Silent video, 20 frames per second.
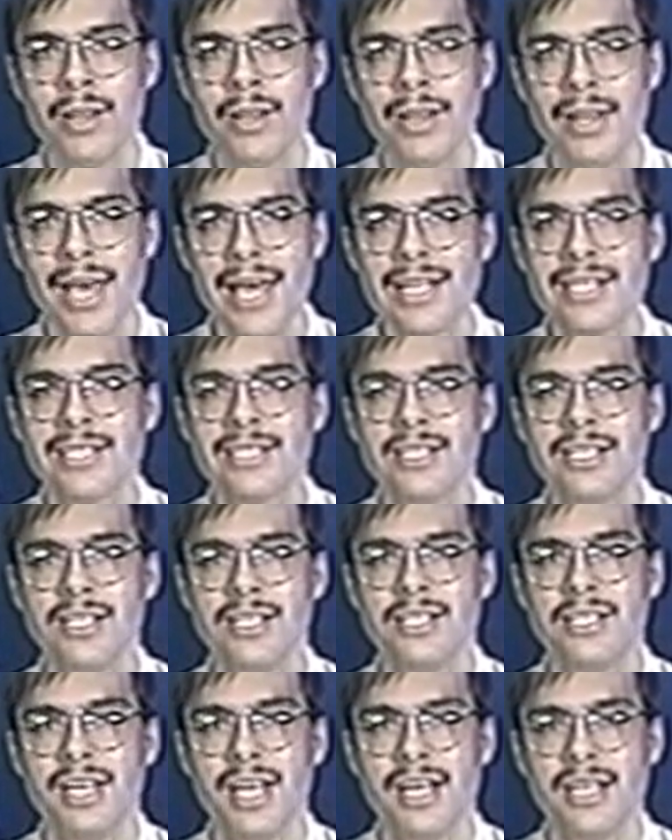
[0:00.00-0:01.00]
less
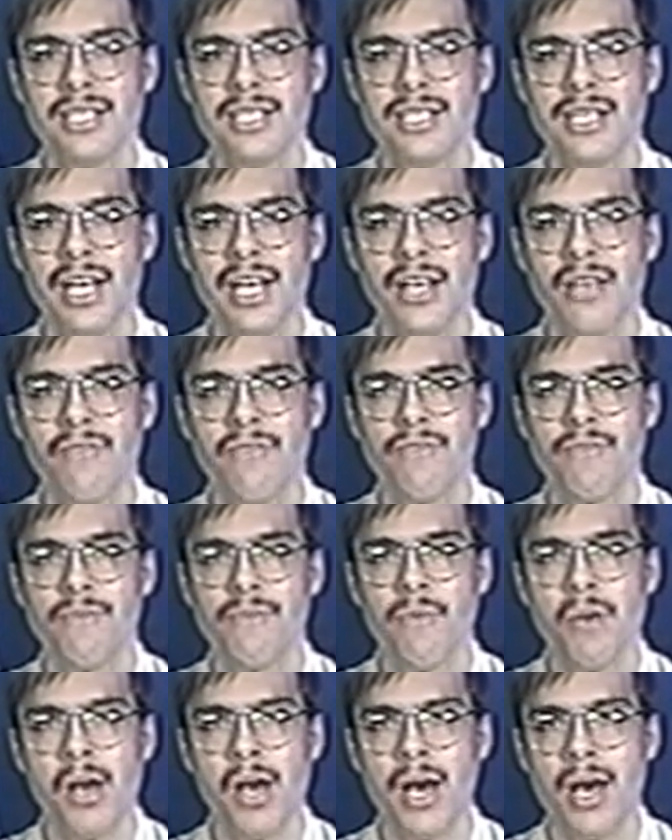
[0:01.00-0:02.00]
than a day's sail
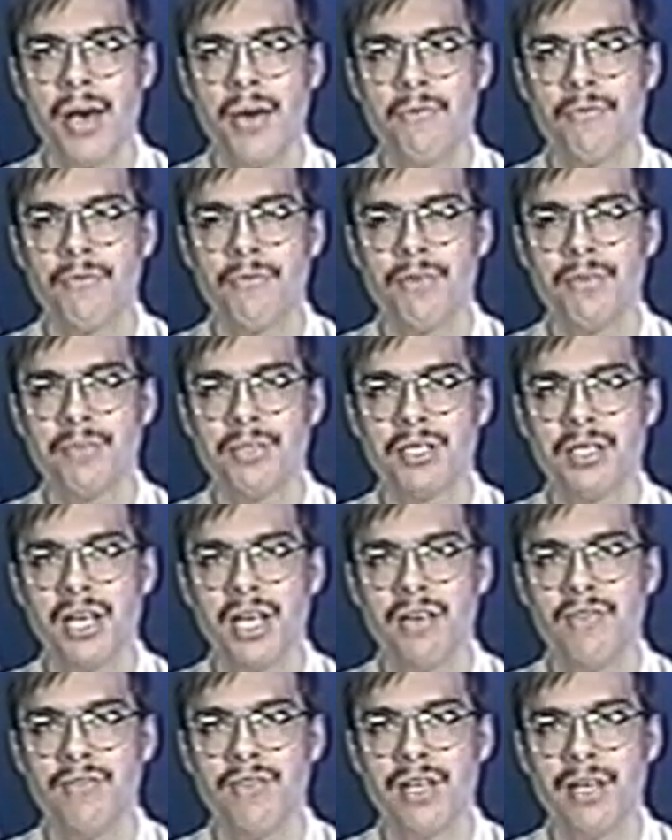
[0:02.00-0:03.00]
from
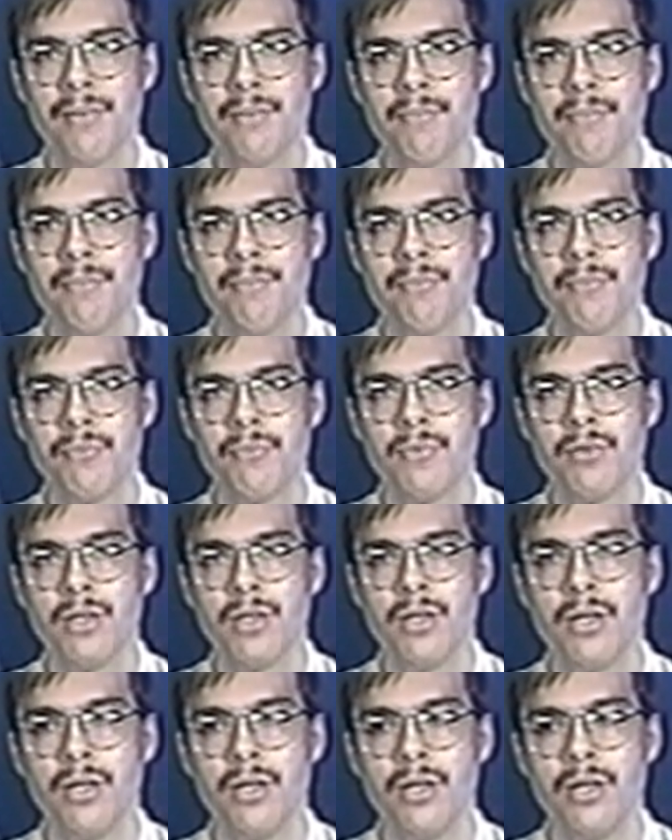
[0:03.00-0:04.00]
safety.
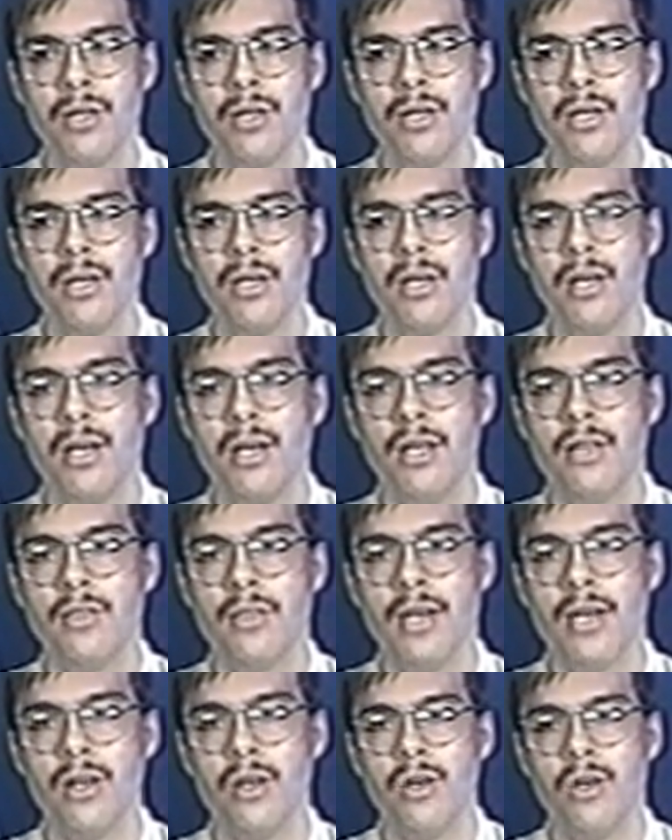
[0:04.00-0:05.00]

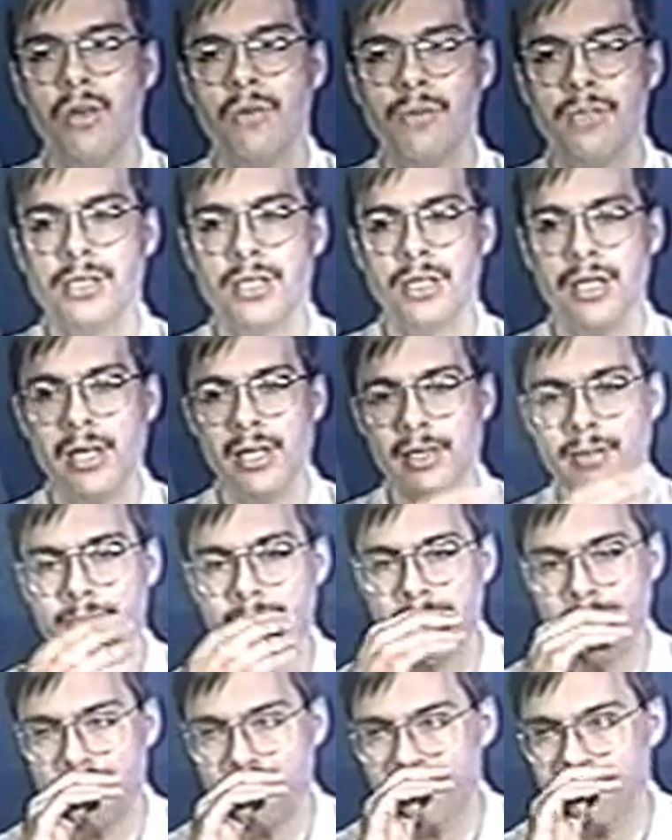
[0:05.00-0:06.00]
And then all of a
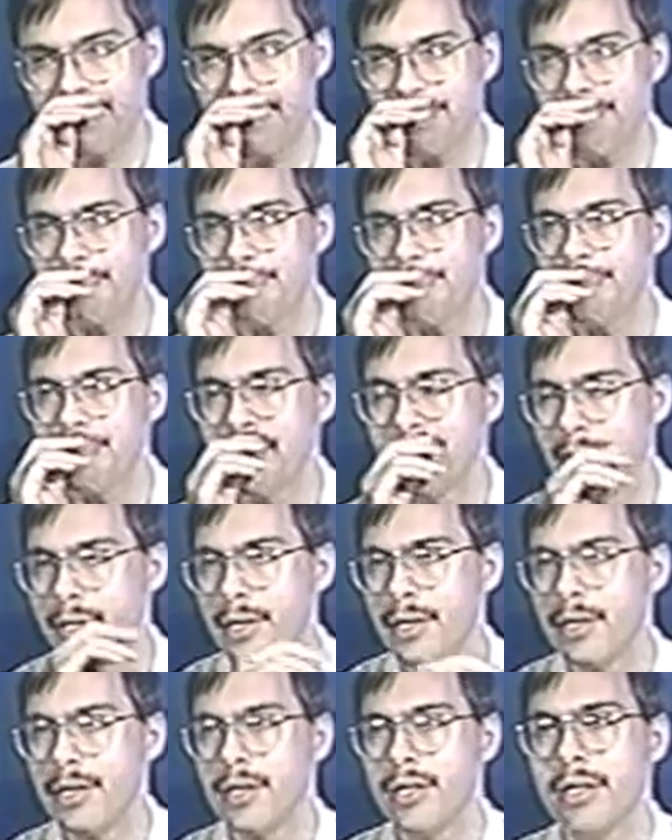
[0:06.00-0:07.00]
sudden,
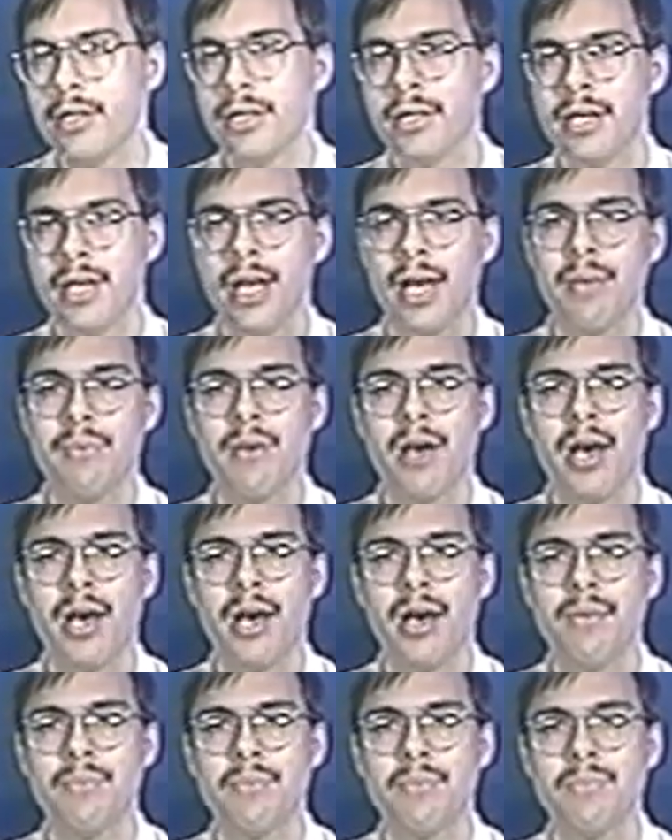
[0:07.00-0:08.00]

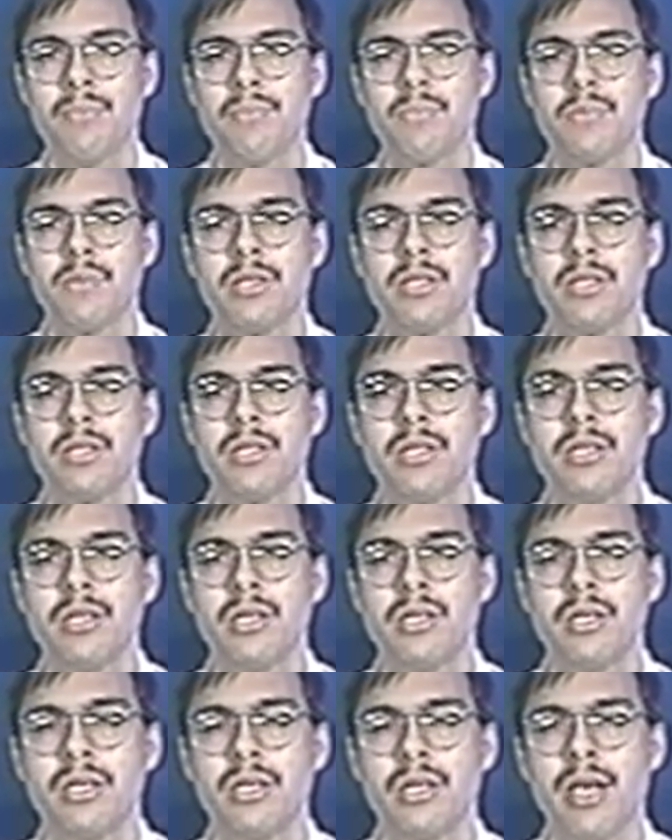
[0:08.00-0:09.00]
Captain
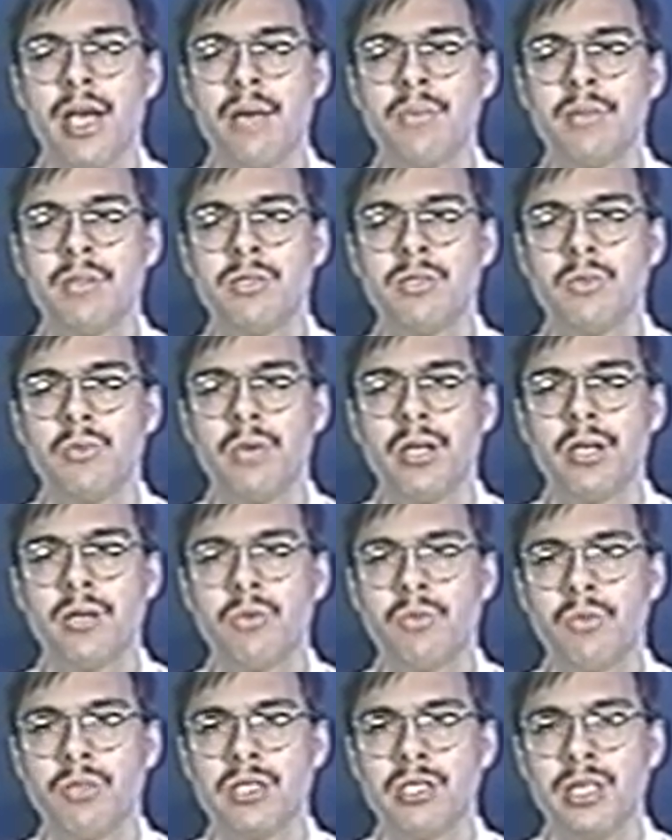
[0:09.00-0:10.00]

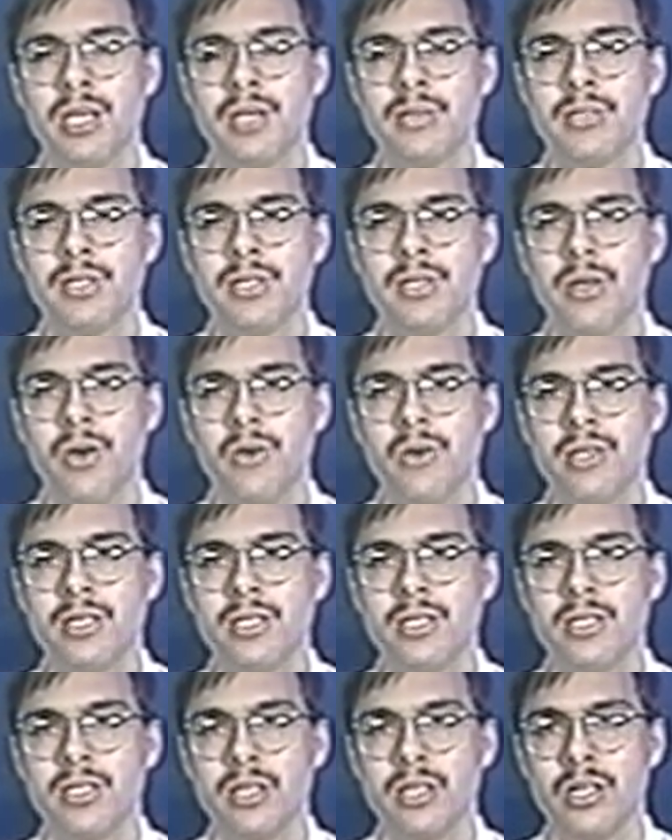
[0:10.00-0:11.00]
Schrieger receives a
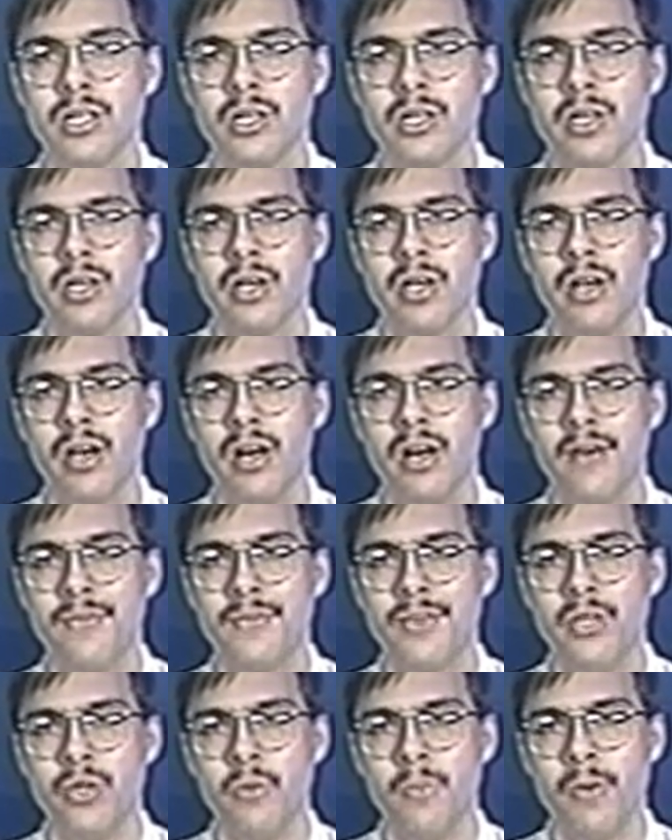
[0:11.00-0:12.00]
notice
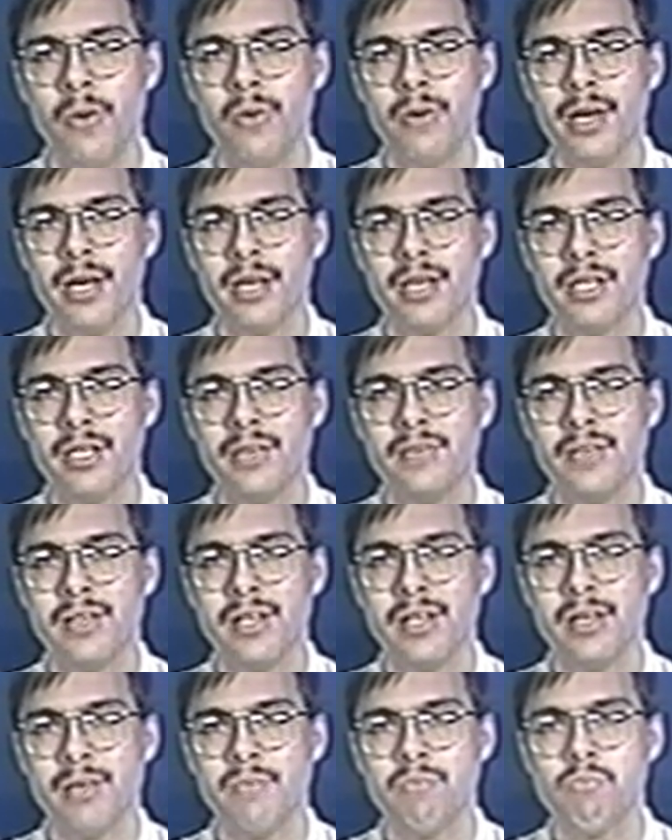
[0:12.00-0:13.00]
of U-boat
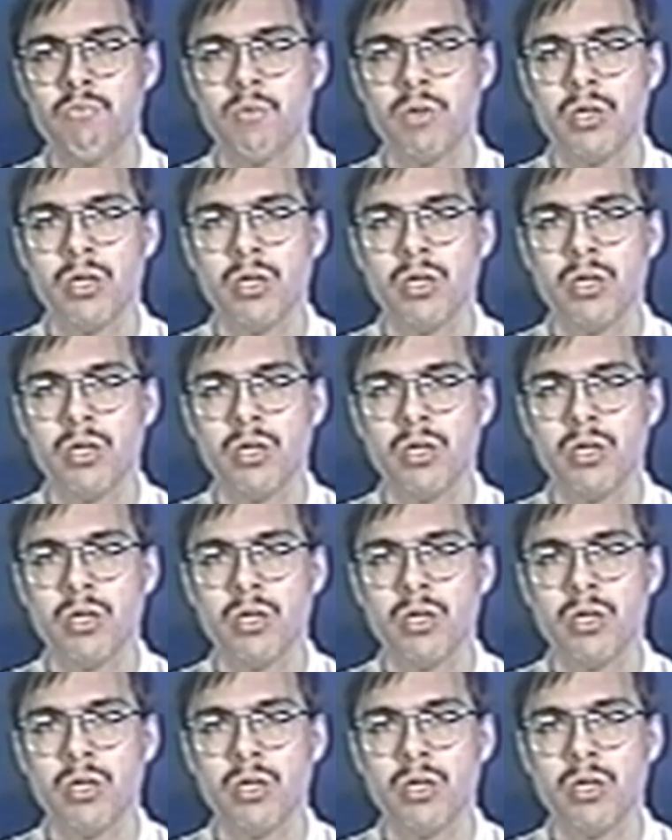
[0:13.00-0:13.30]
activity.